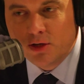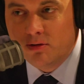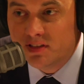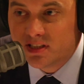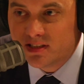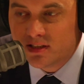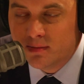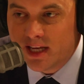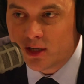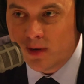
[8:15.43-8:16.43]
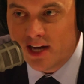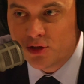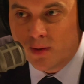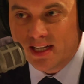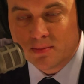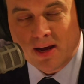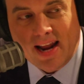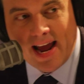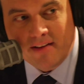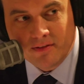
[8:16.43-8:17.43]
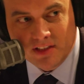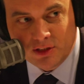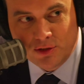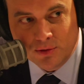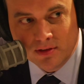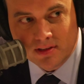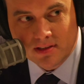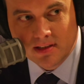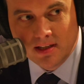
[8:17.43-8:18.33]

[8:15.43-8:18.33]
you have a system that graduates about half of its students